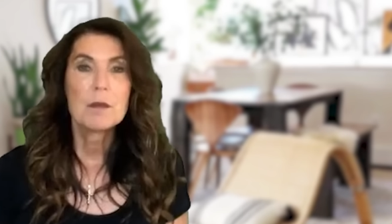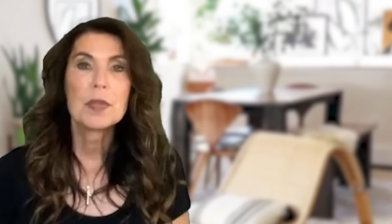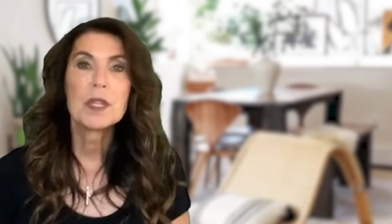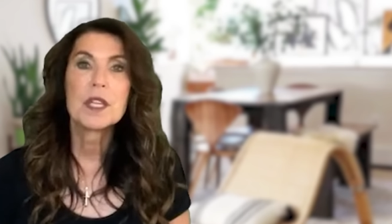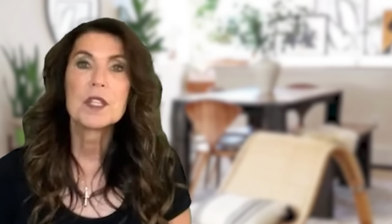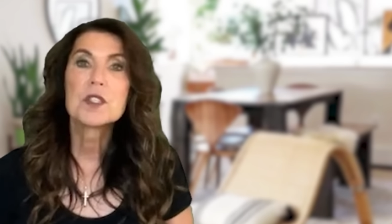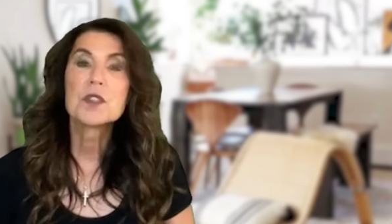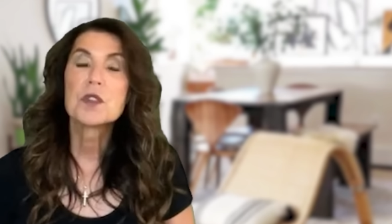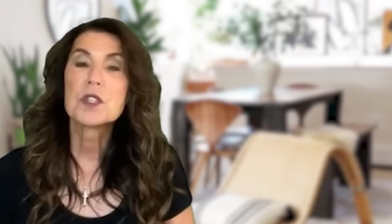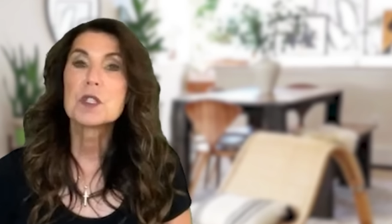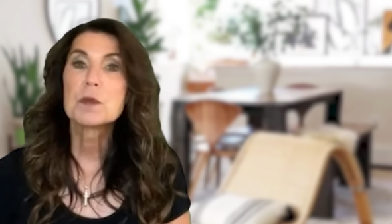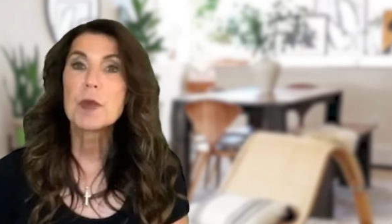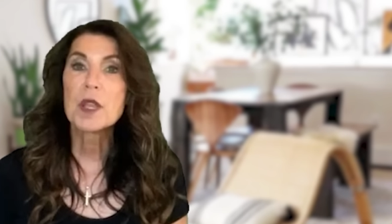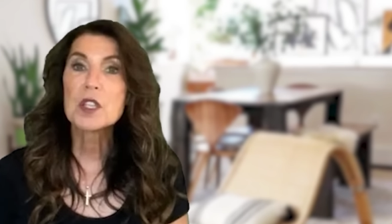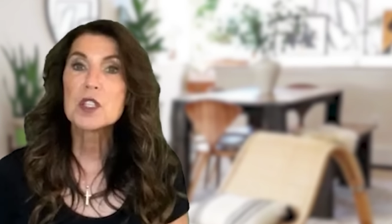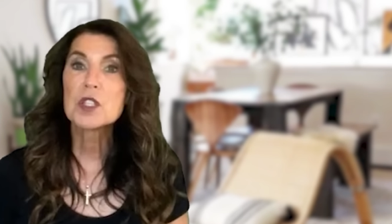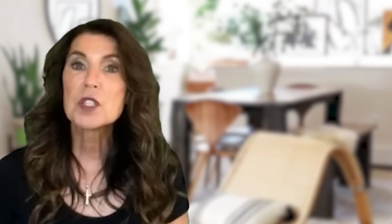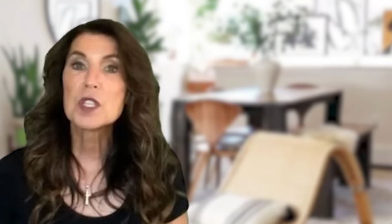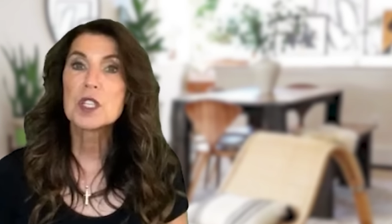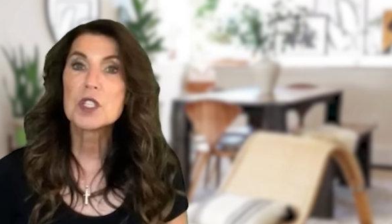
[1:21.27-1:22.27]
Plants are
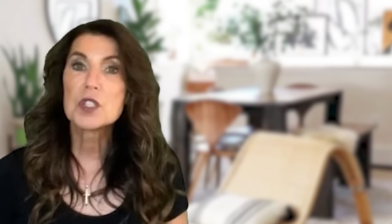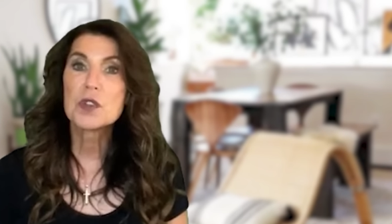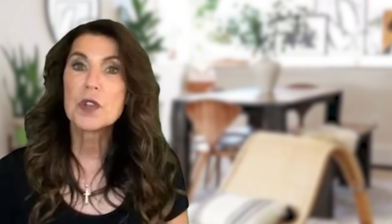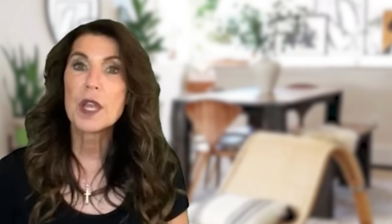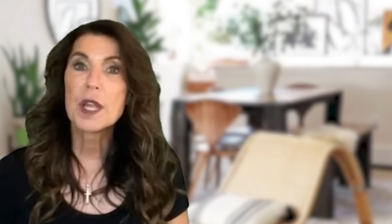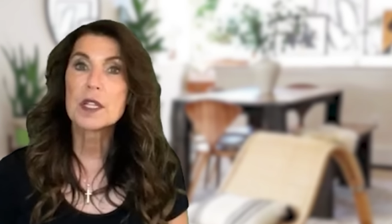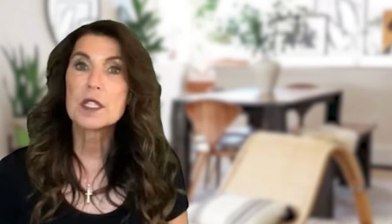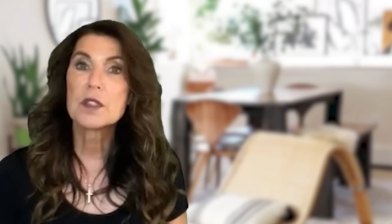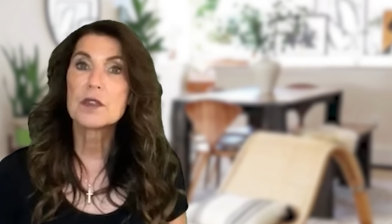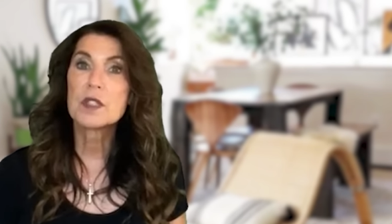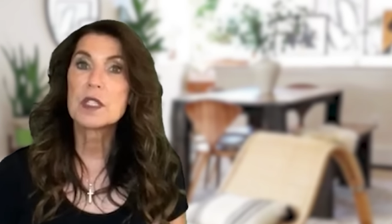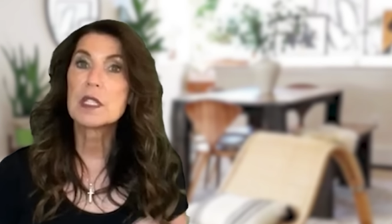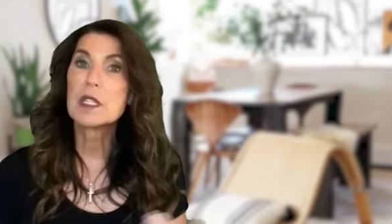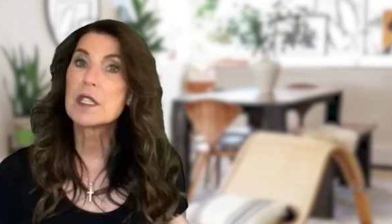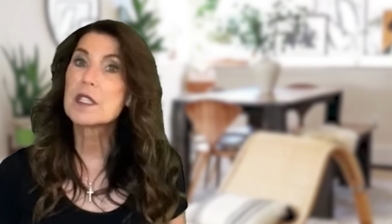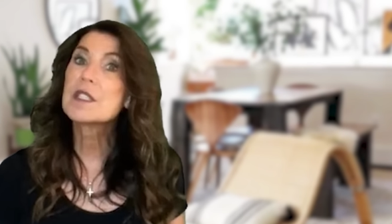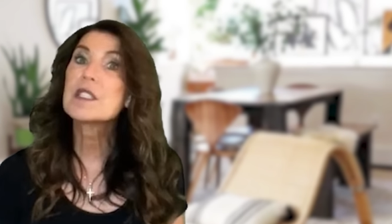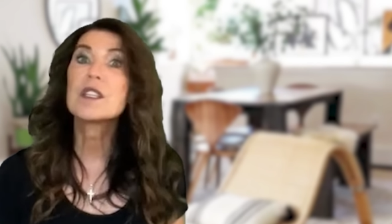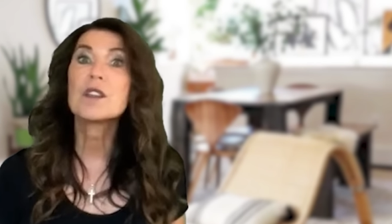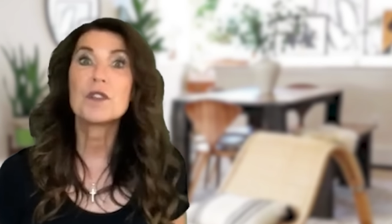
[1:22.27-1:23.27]
especially attractive in
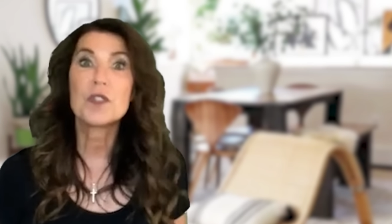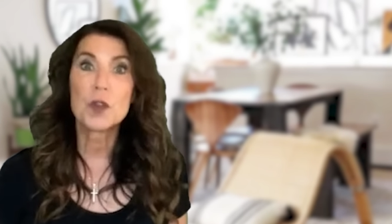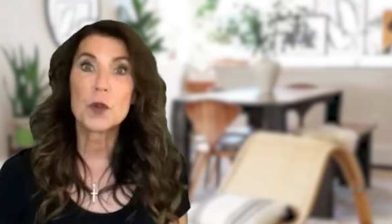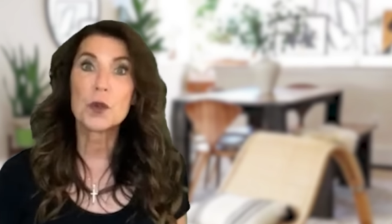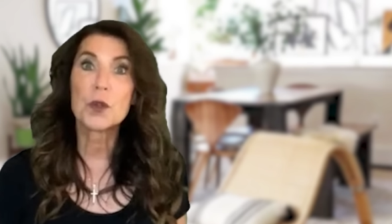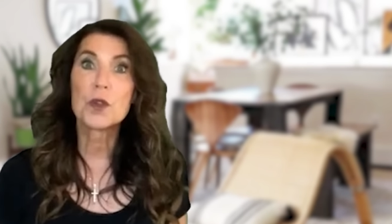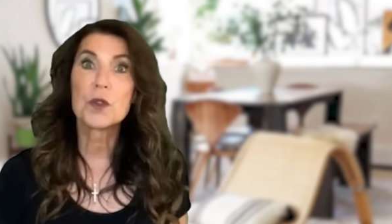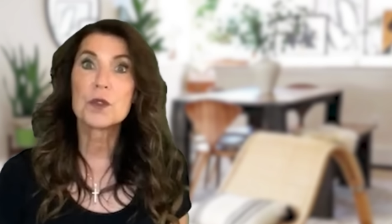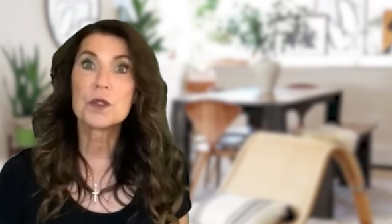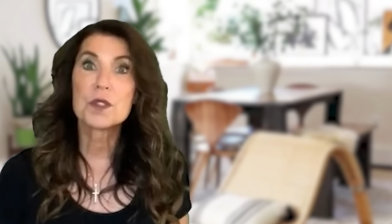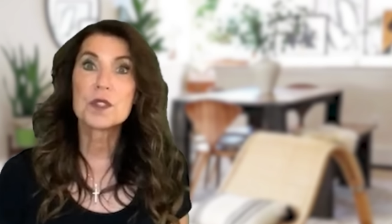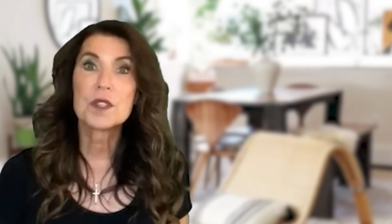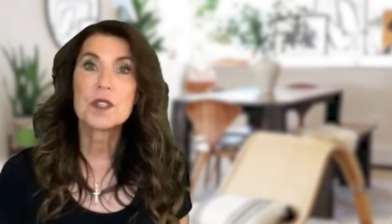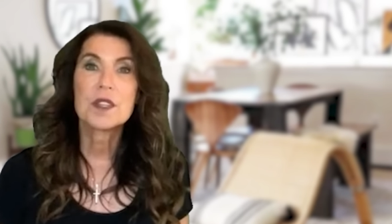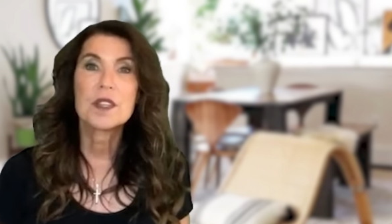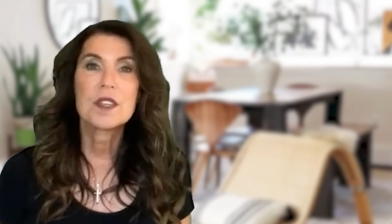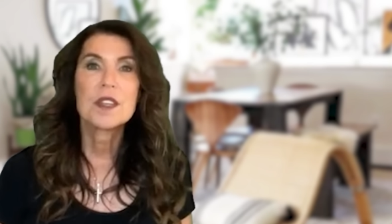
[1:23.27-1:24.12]
listing photos.